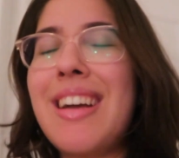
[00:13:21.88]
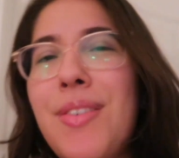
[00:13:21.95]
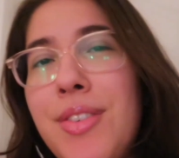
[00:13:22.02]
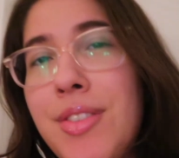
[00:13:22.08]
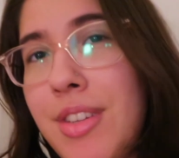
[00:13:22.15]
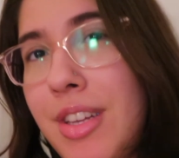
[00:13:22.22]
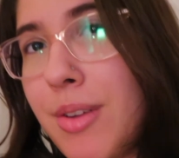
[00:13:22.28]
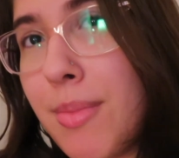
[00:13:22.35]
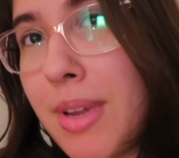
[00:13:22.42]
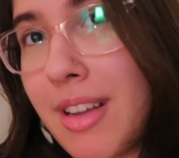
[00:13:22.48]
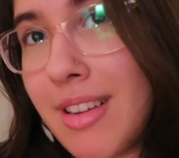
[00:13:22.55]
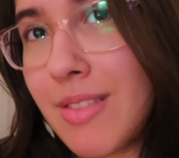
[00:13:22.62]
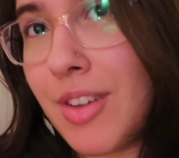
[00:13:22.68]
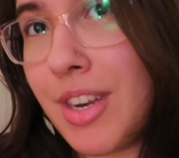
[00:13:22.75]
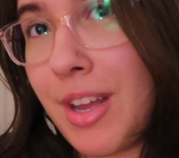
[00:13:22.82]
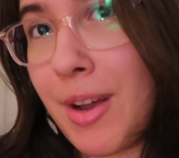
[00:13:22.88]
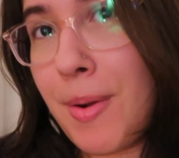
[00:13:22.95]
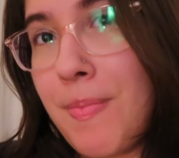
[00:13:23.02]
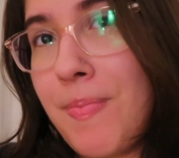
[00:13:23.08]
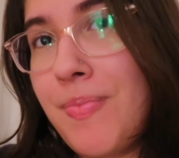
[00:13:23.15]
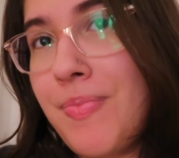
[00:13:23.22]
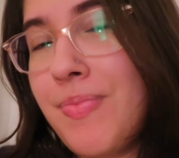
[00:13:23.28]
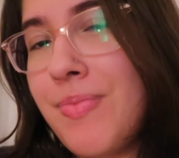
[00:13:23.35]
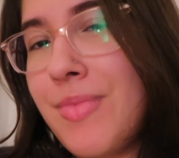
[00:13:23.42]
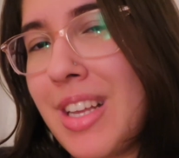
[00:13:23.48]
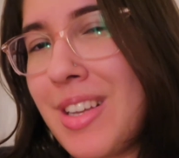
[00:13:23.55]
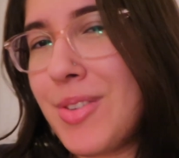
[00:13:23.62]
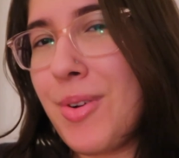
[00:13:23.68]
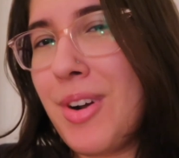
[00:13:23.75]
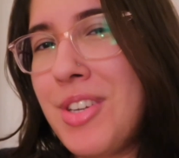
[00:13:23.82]
I will see you in my next video.
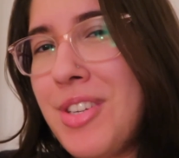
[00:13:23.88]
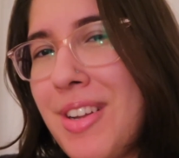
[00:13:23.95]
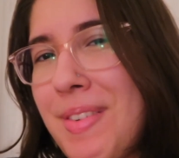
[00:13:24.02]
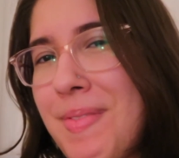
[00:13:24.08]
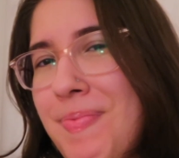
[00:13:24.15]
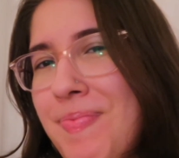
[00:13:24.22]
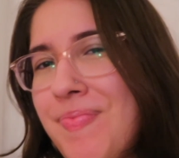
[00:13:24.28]
Thanks for watching.